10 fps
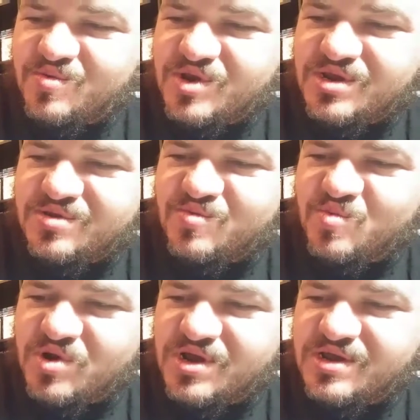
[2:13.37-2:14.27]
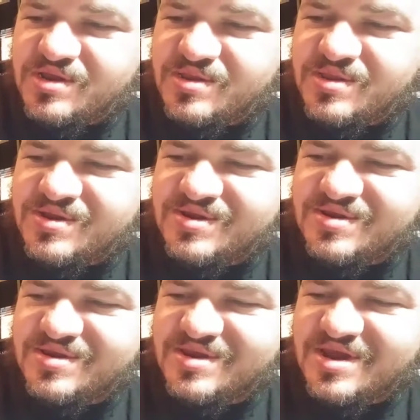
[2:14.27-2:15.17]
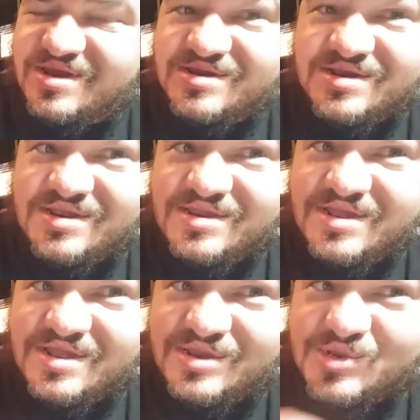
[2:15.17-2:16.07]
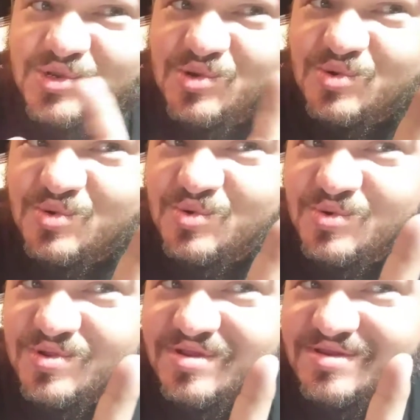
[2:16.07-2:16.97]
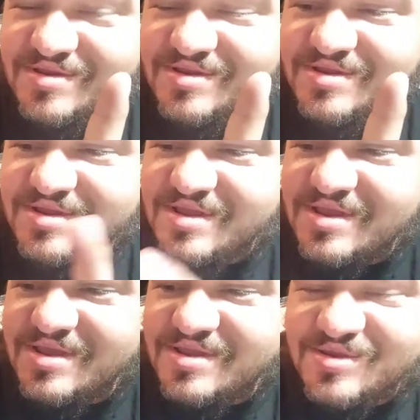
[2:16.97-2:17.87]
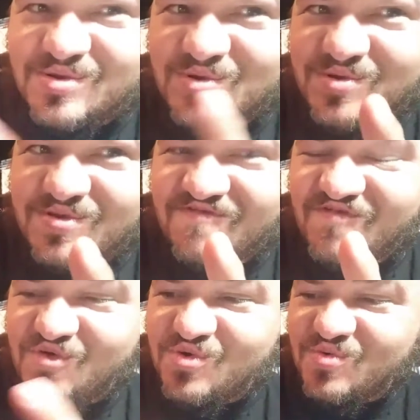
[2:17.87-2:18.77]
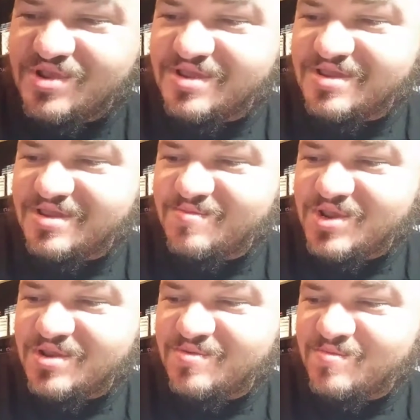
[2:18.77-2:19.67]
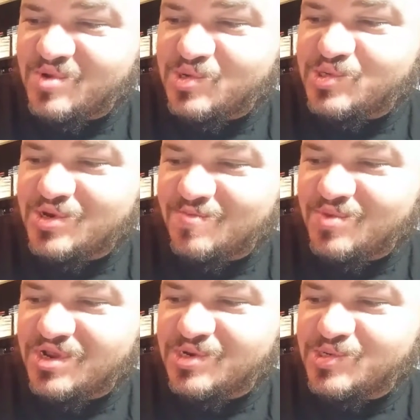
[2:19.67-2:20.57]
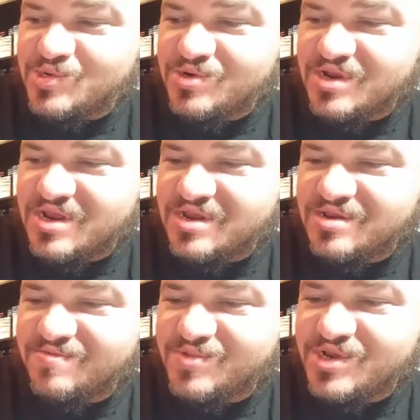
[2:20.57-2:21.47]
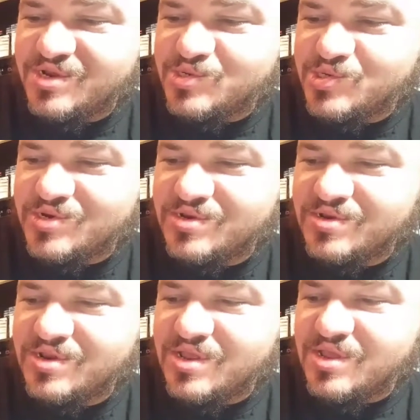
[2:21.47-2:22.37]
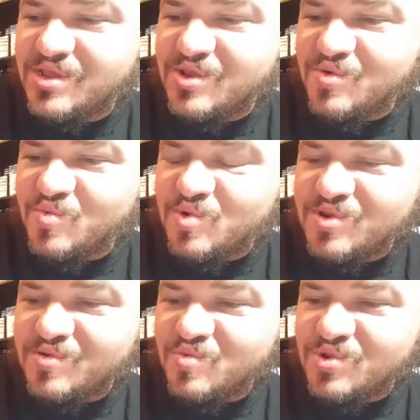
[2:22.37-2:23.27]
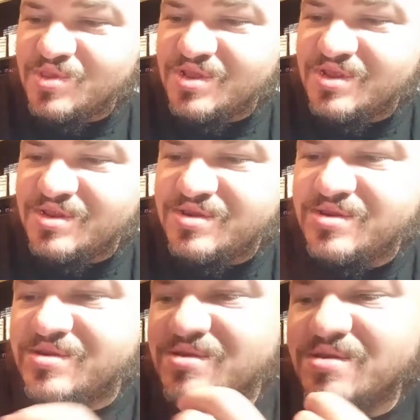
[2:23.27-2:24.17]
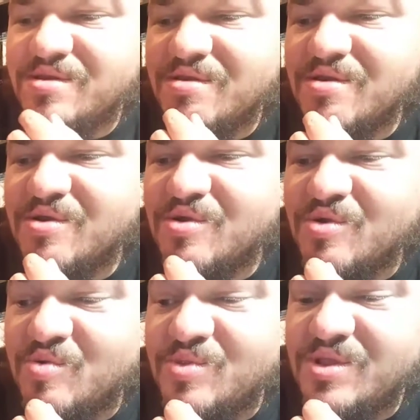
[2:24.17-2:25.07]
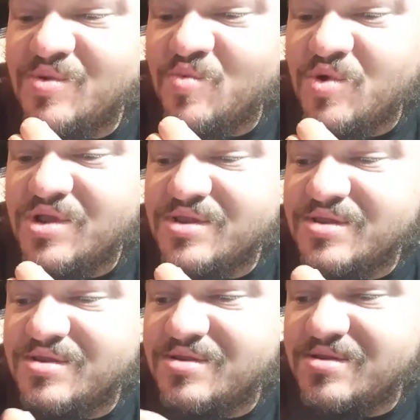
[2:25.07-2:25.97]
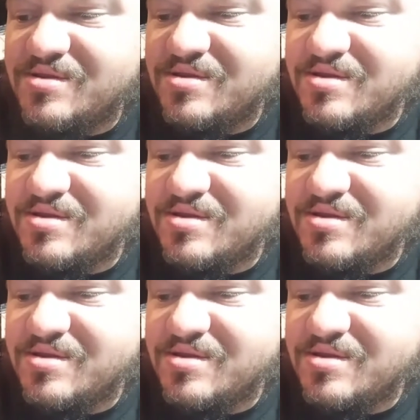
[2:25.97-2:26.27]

Wren Wright, this 1992, so it was 4 when it came out, motion picture adaptation was released only once